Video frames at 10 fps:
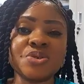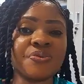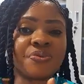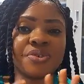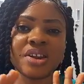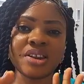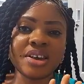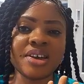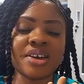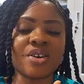you
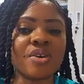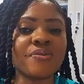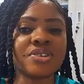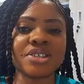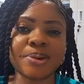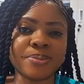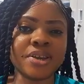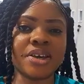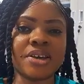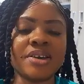freely,
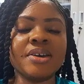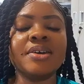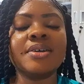comfortably,